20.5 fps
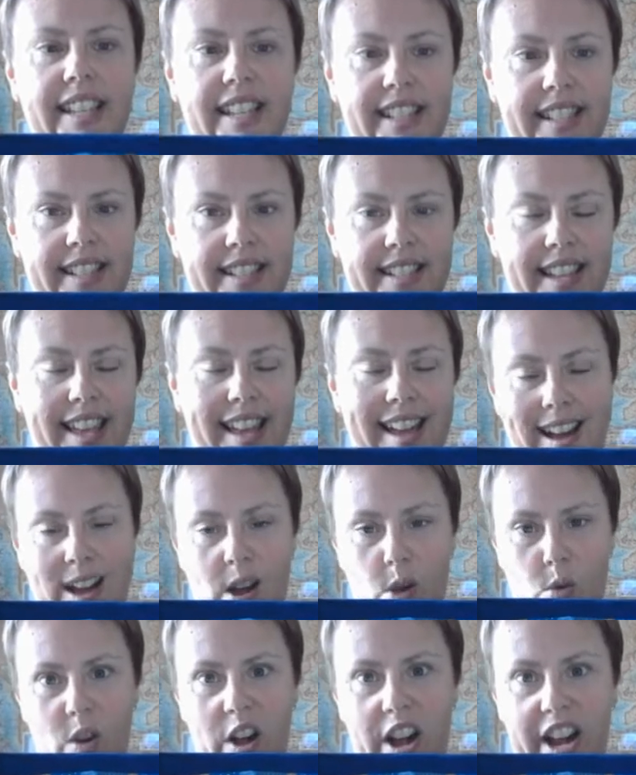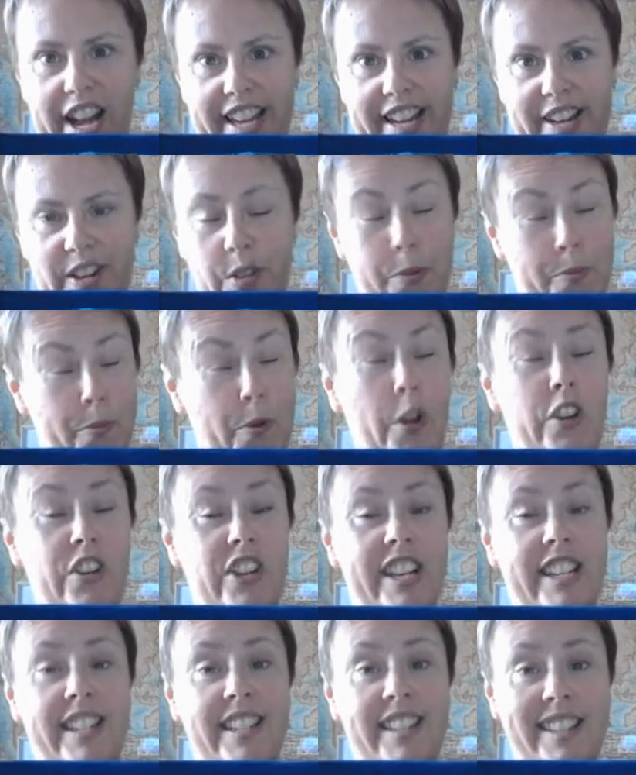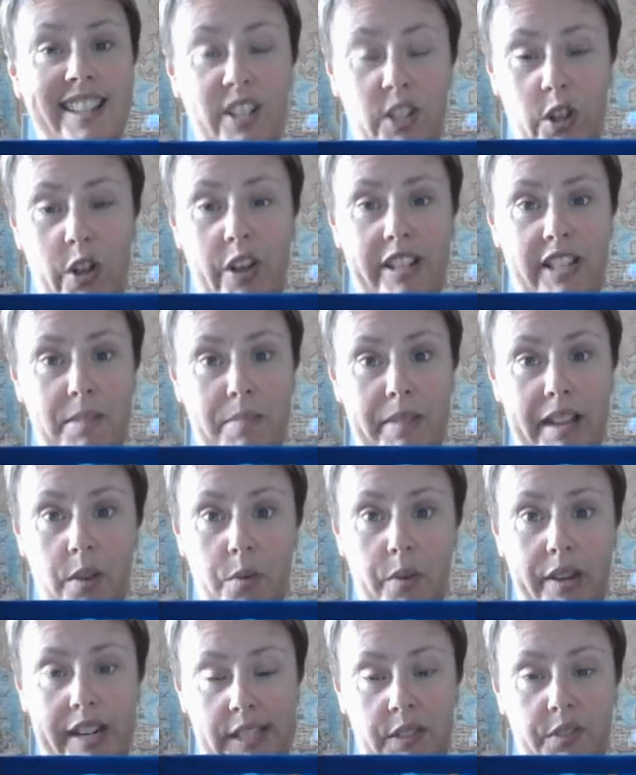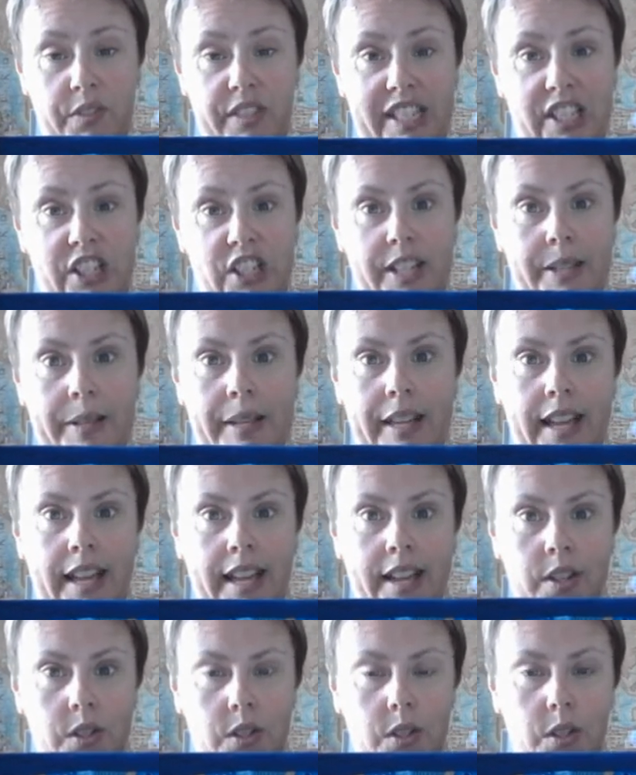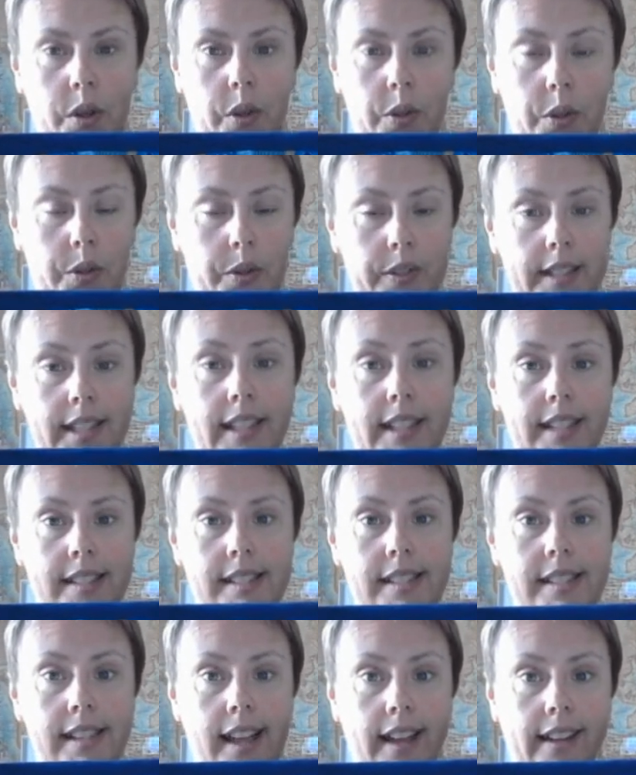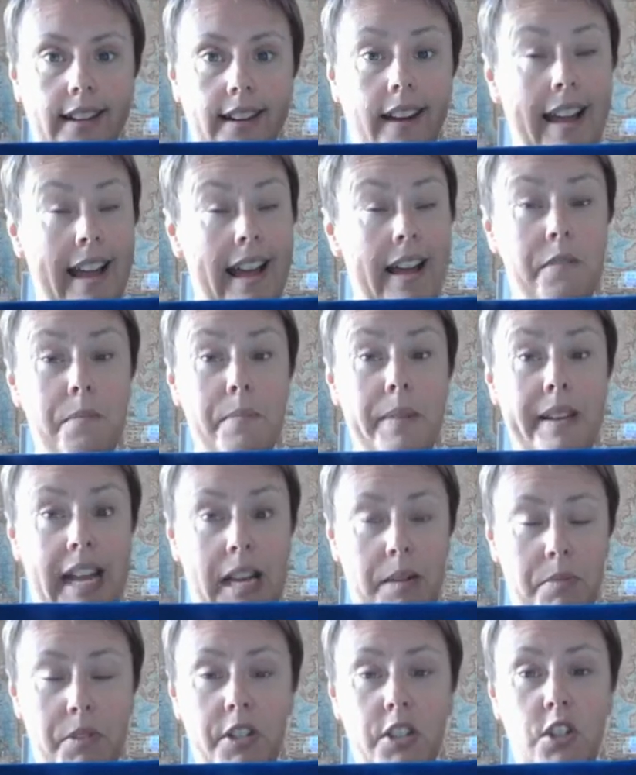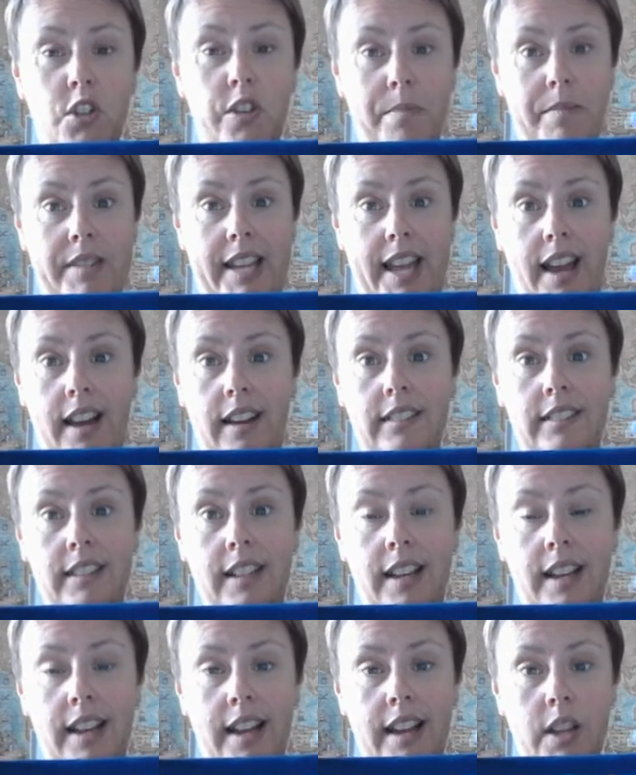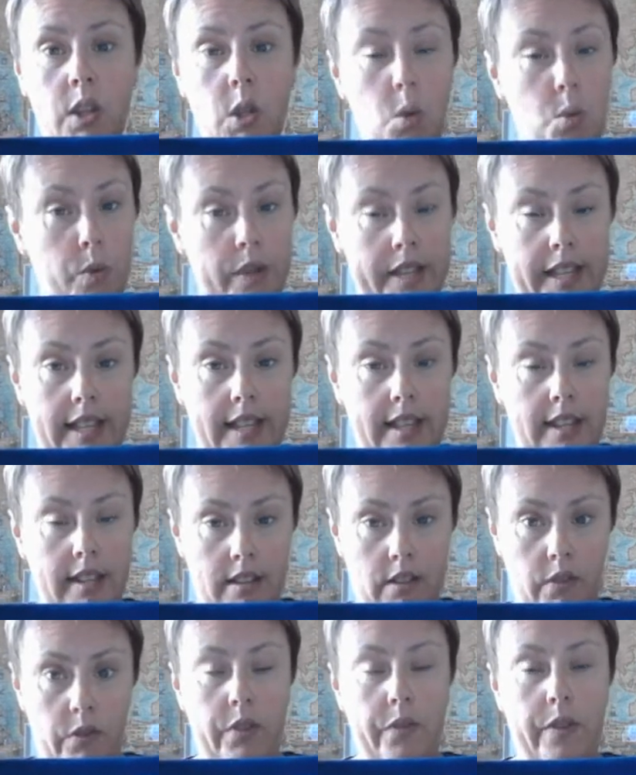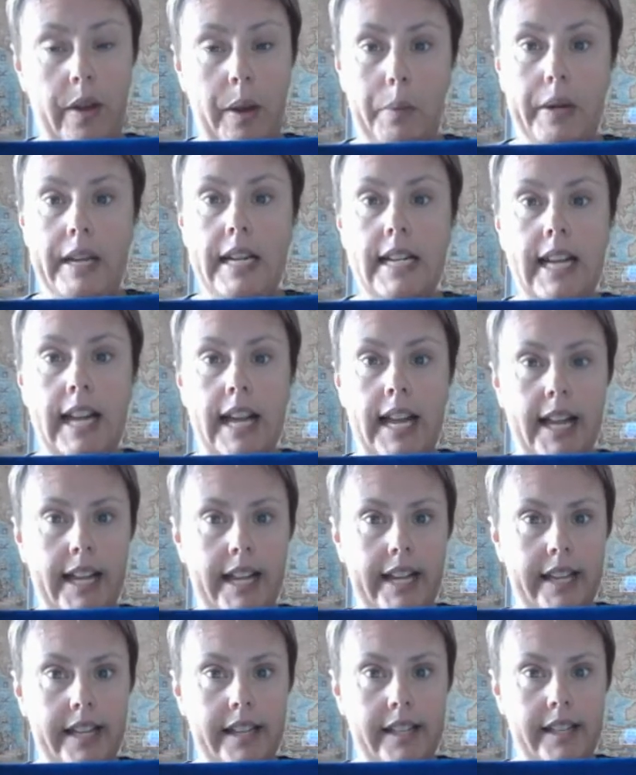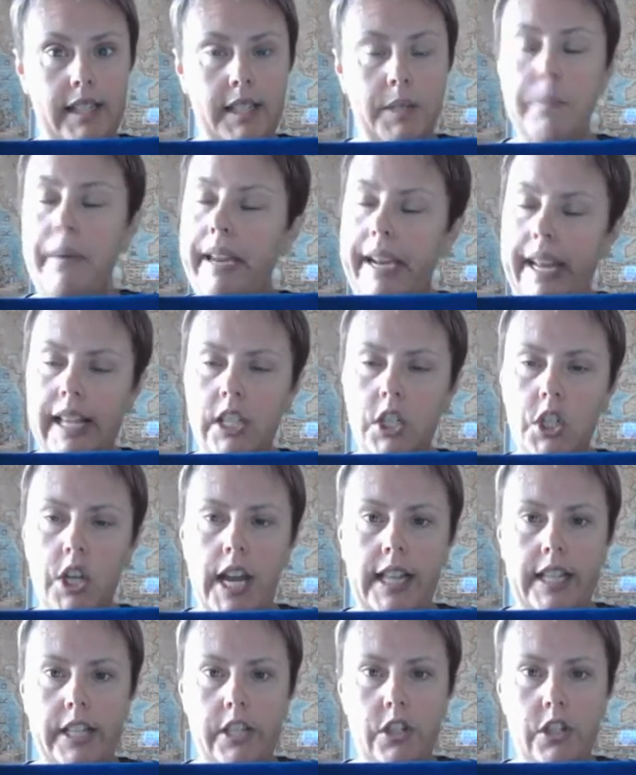So the good thing is that I have been able to trim down the width of the fabric and my next challenge is going to be um,